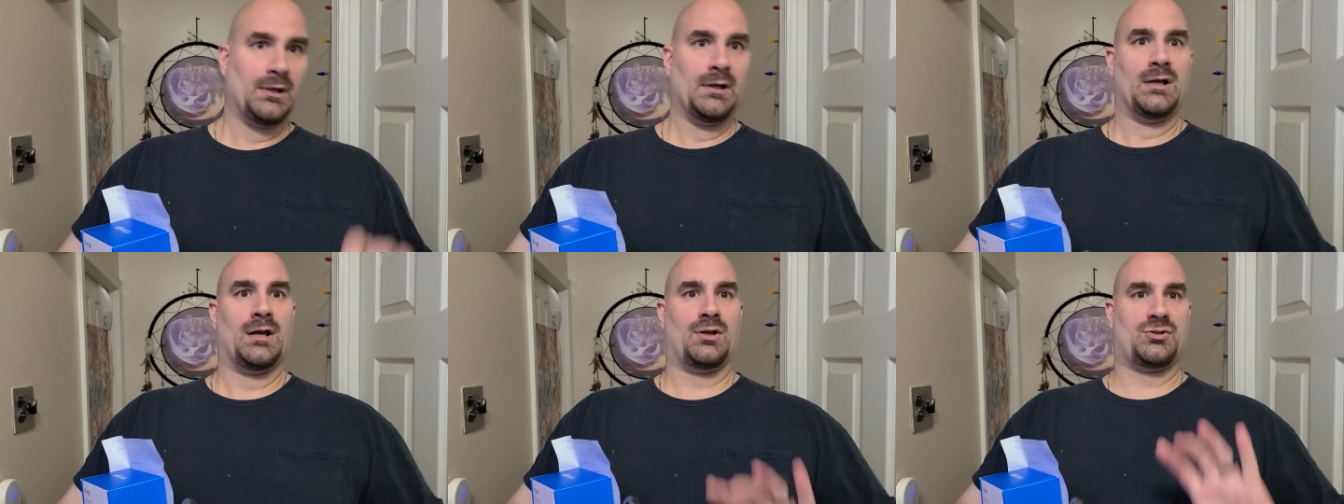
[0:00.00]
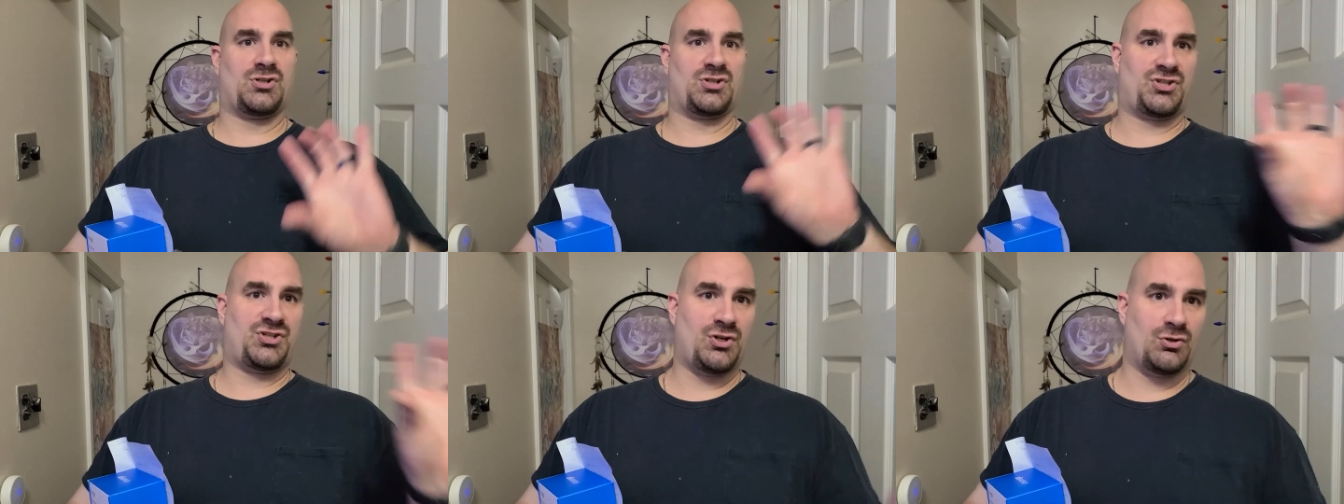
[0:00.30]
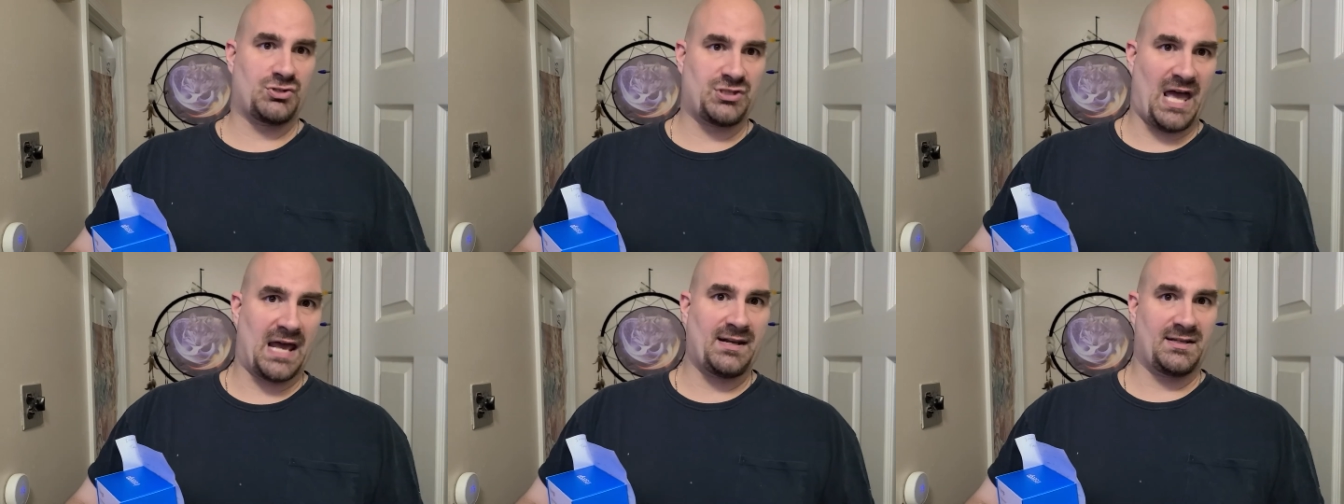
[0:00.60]
and just
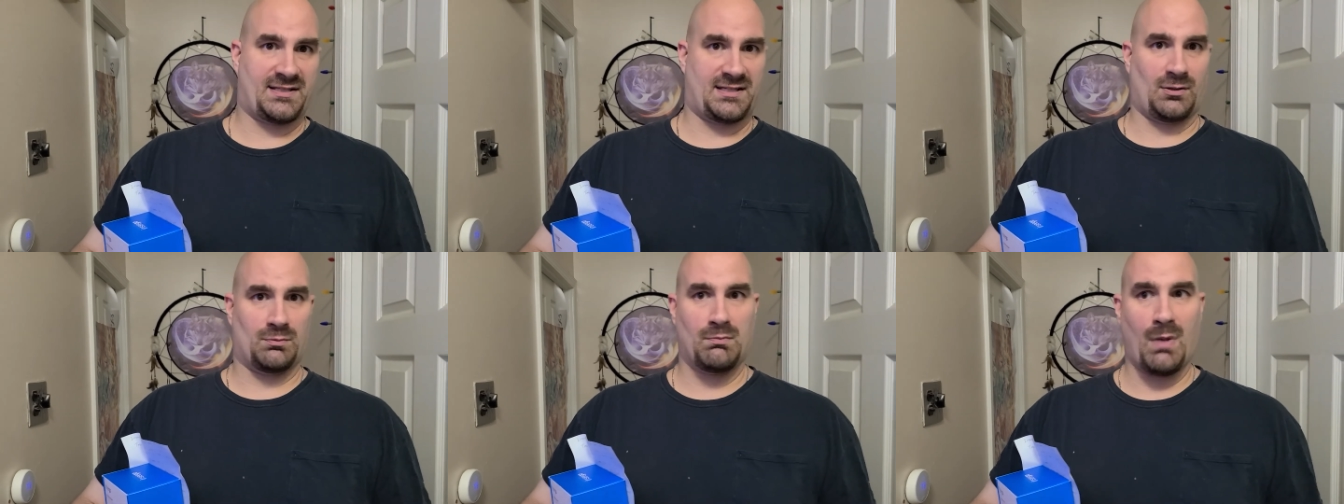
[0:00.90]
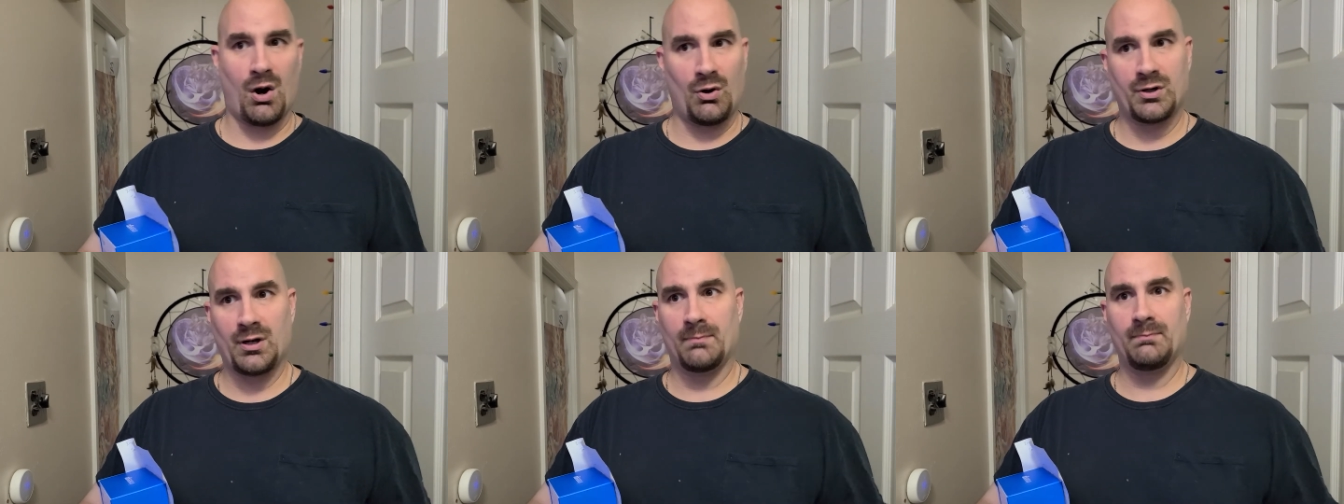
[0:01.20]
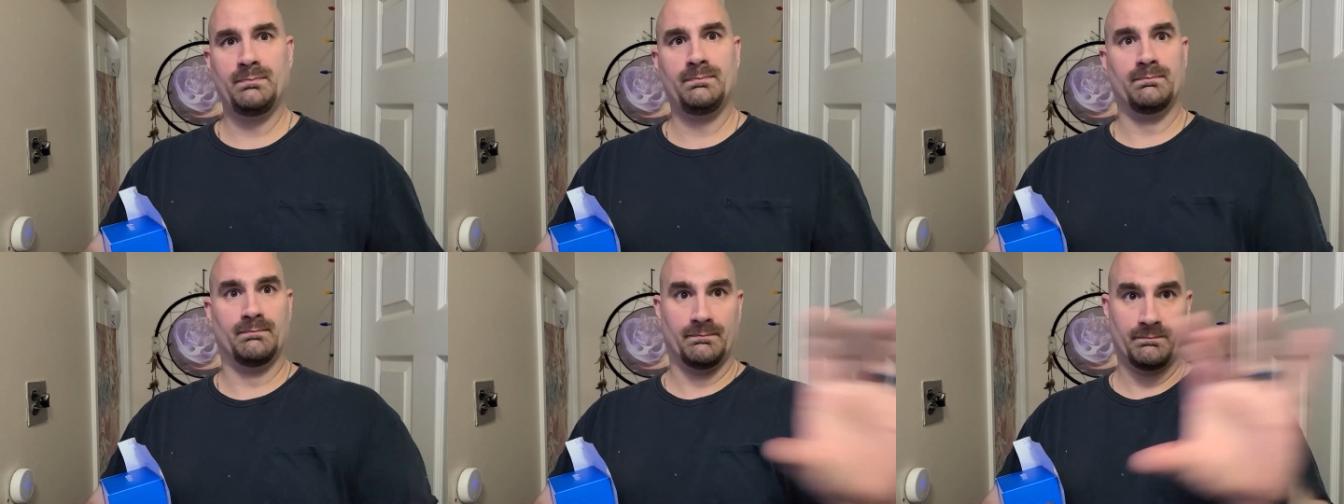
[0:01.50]
use that as your modem
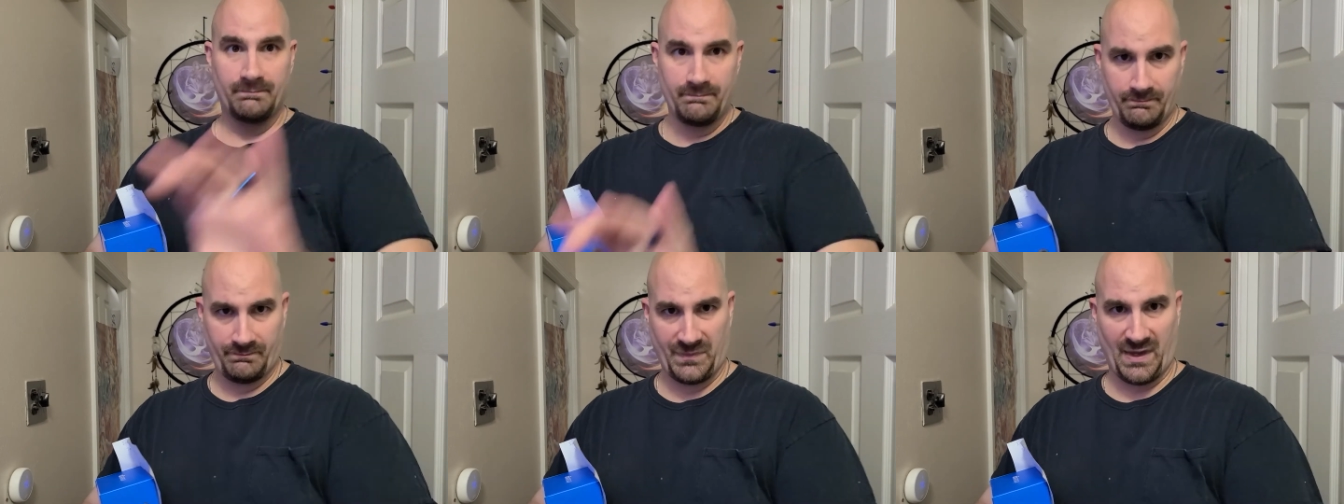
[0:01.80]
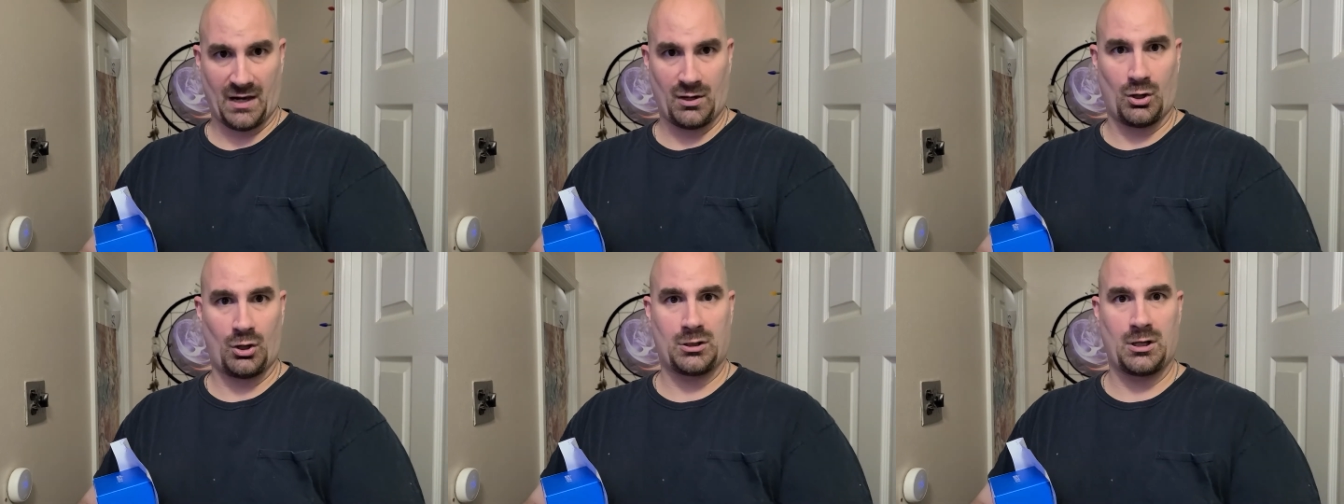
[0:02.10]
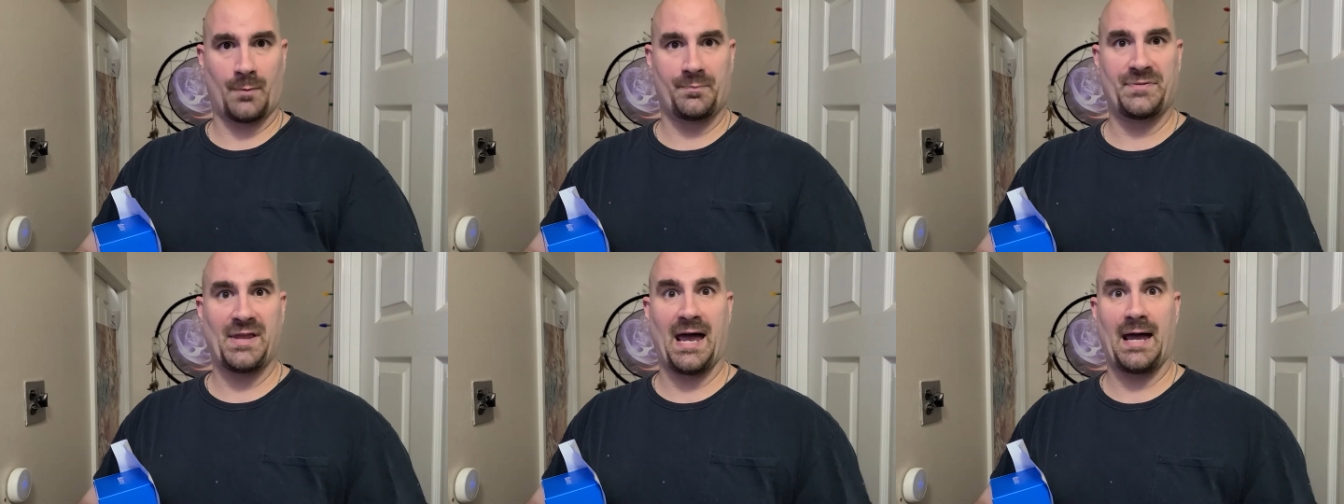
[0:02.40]
and hook
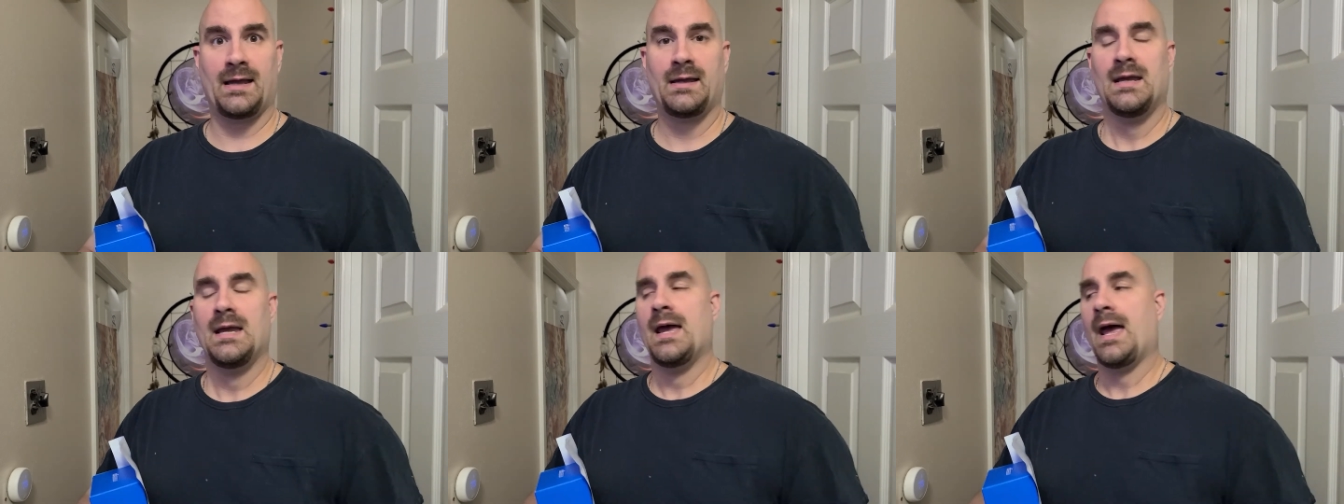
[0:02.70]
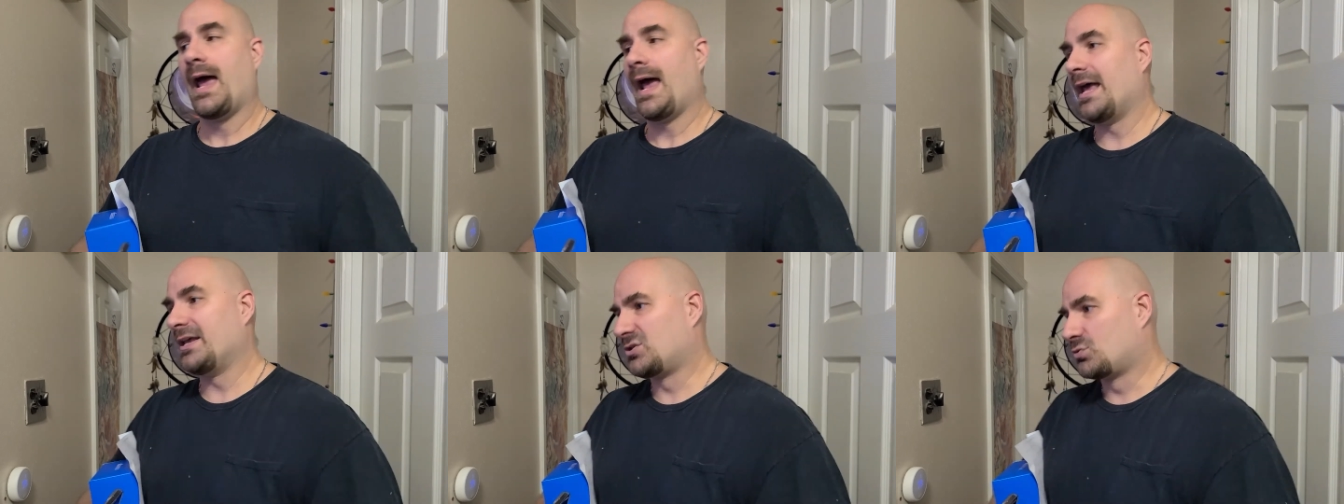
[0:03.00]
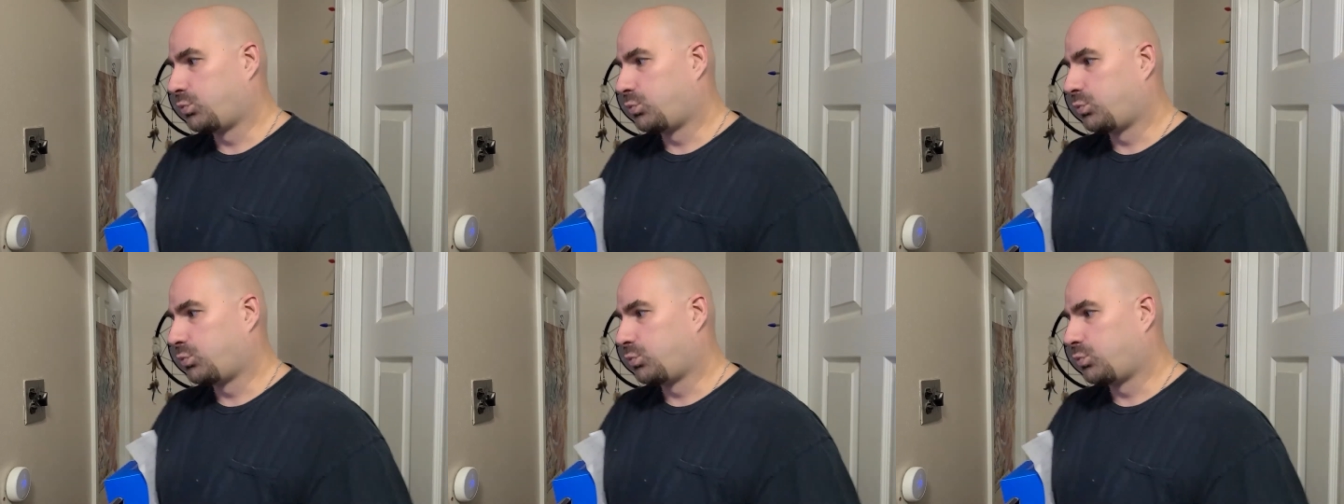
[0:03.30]
up that as